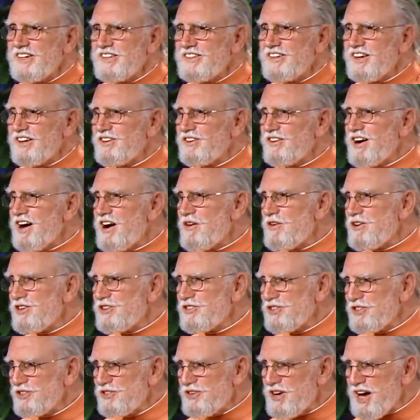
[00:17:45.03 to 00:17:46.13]
another hour or
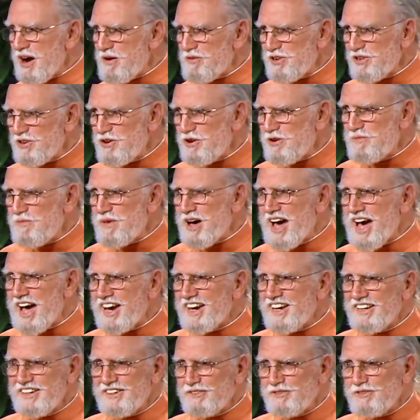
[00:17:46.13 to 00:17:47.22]
two, I would go
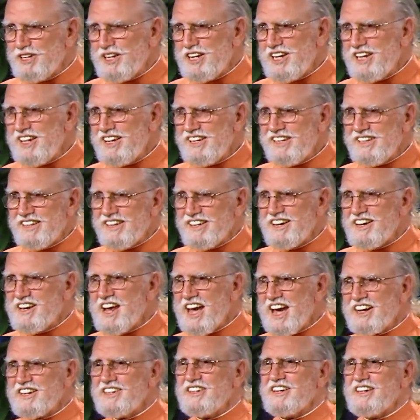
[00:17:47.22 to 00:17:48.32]
back and
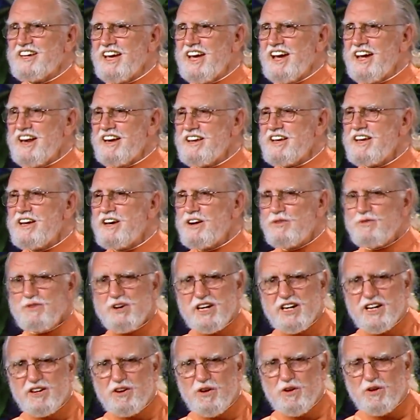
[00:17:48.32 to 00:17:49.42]
reconnect again. We
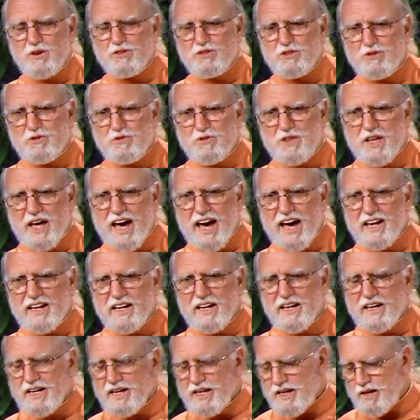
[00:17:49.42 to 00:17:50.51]
can all do that.
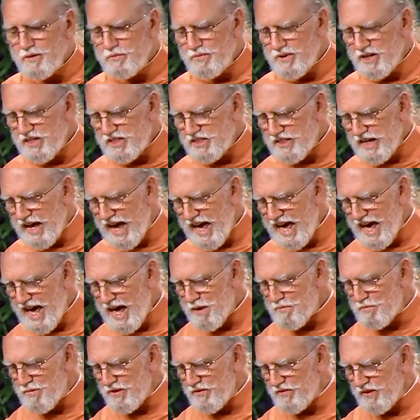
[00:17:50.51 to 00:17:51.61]
But it's a
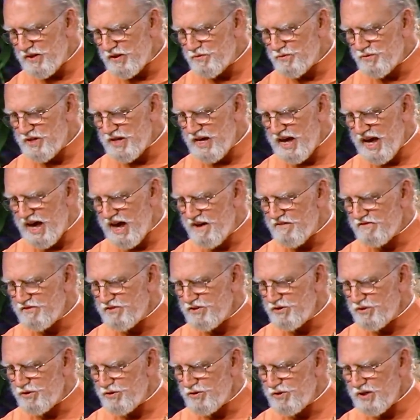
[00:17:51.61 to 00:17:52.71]
habit that we have
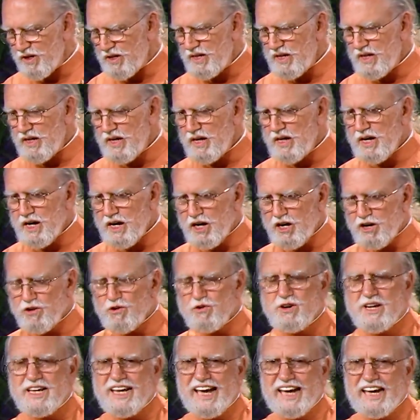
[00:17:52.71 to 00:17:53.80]
to
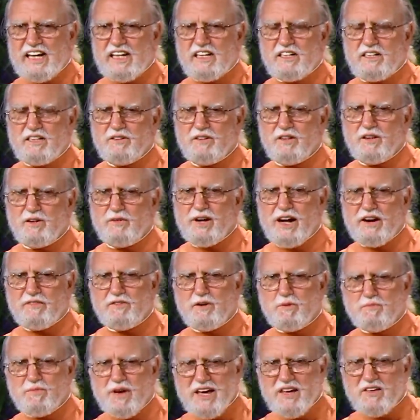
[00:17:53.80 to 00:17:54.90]
create, we have to
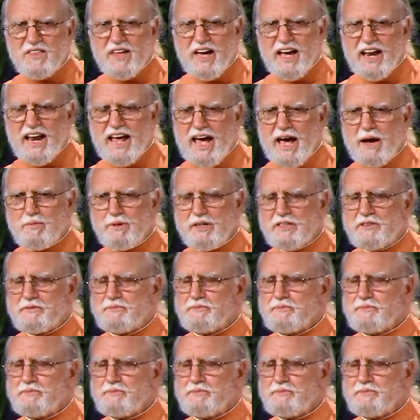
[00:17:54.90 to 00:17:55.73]
make that habit.